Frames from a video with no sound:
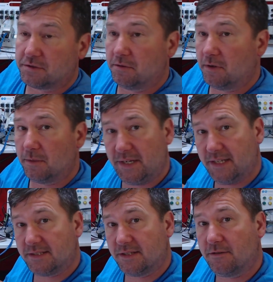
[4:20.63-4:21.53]
we want to be
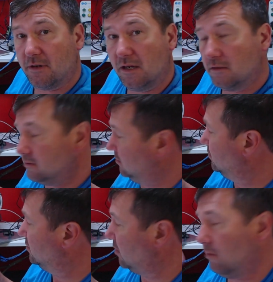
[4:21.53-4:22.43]
at zero.
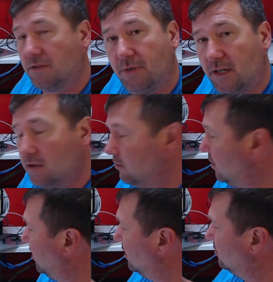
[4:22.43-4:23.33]
So once we hit our green
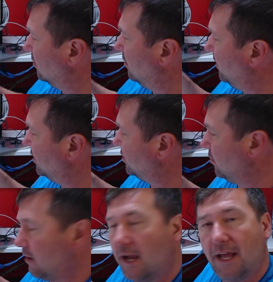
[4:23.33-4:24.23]
button, we're going to make
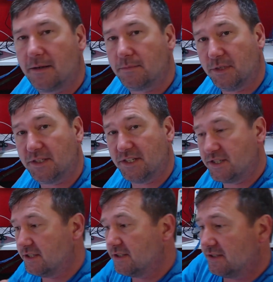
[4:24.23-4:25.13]
sure we're at
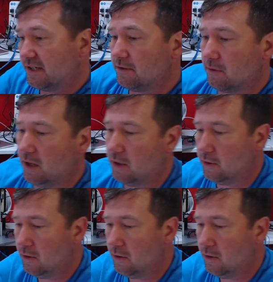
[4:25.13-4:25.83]
position zero.